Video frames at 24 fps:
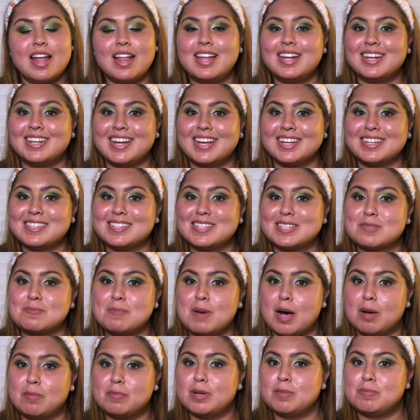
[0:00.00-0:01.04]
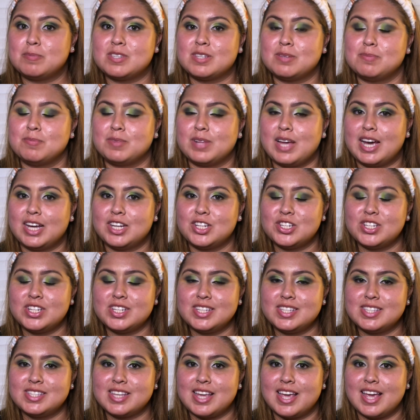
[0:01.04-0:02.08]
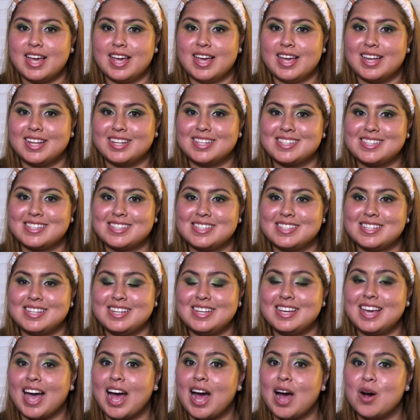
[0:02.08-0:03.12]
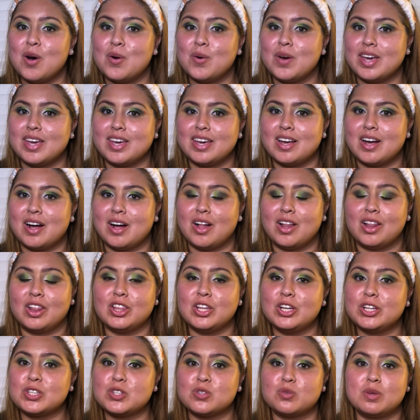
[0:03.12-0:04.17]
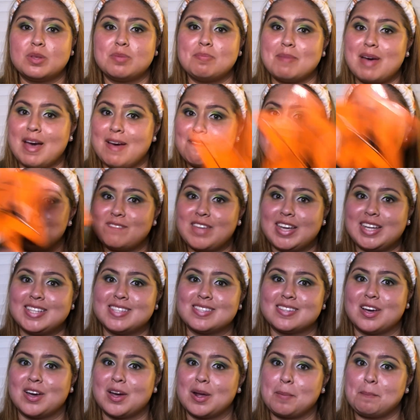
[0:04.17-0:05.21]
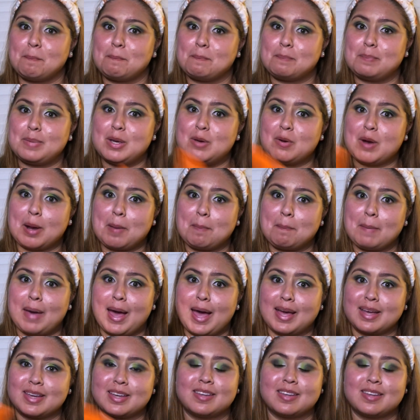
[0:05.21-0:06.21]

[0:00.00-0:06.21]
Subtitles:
next let's pop up some lashes and see how it all looks with my face on. Be right back.